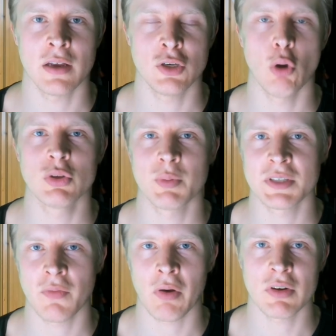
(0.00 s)

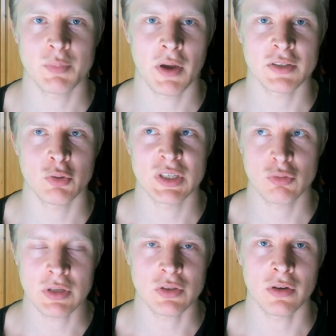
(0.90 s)
dose-specific response to a
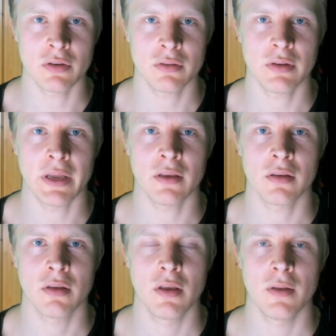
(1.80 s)
stressor,
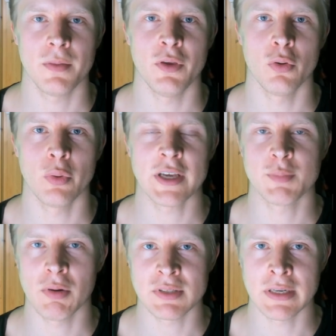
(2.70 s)
like you
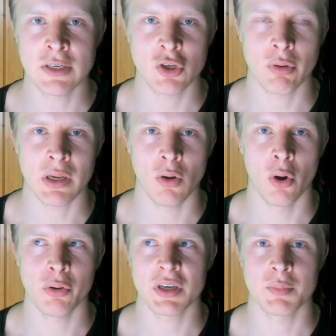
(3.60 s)
experience an injury
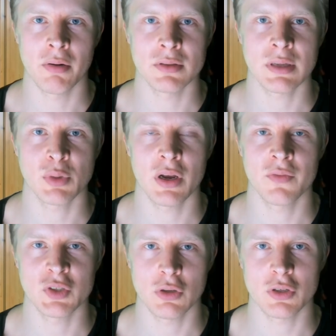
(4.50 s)
or you experience some kind of
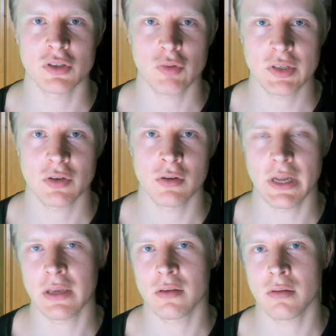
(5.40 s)
physiological stressor,
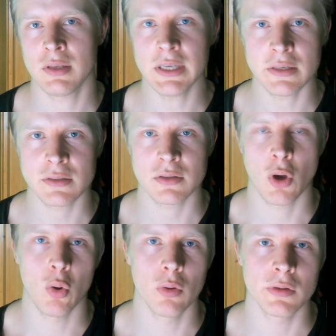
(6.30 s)
like heat,
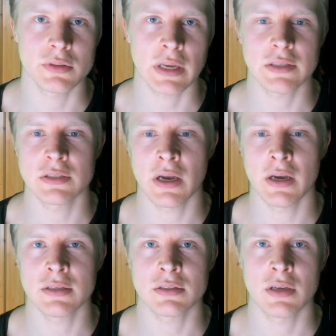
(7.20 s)
cold,
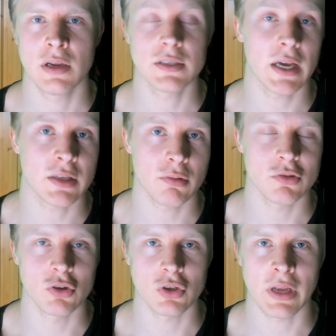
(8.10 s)
exercise, dietary
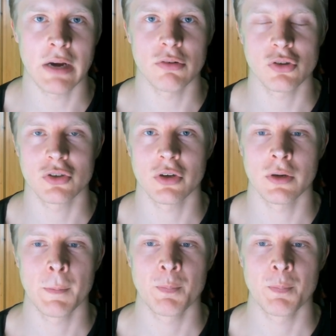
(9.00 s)
restriction, calorie restriction,